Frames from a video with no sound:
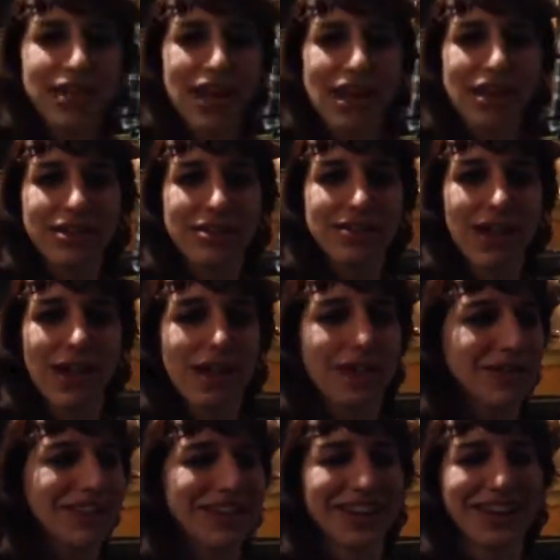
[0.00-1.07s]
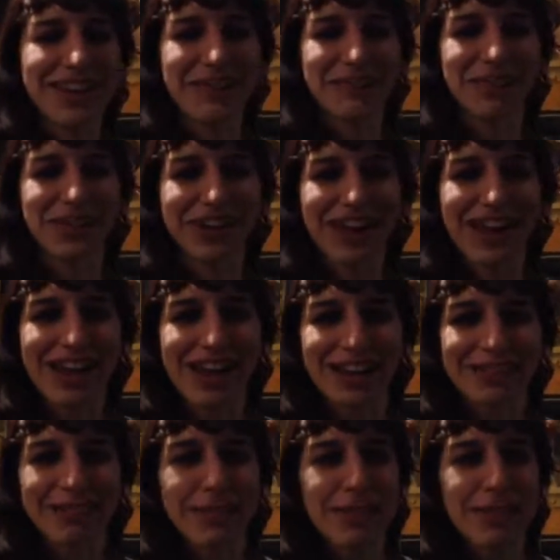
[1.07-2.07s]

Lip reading: date? Because I keep forgetting.